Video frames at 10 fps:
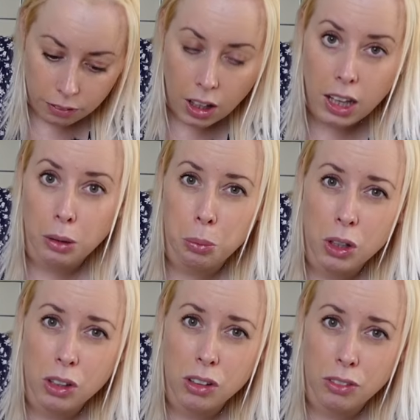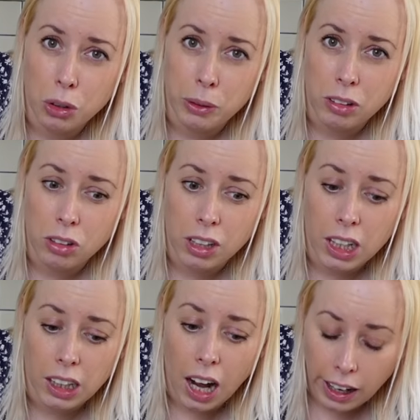In the words of Joe
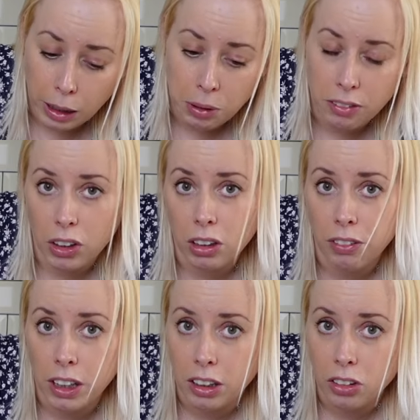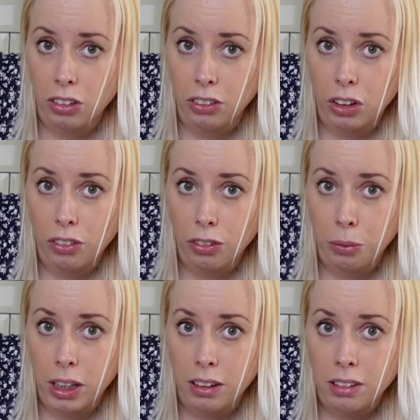Exotic, I am never going to financially recover from
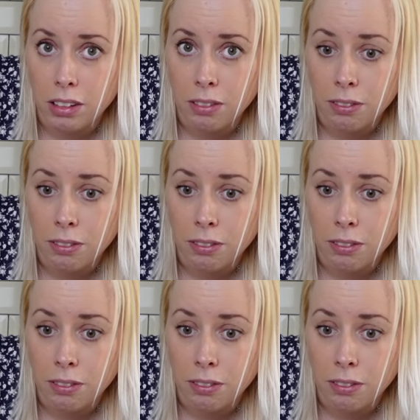this.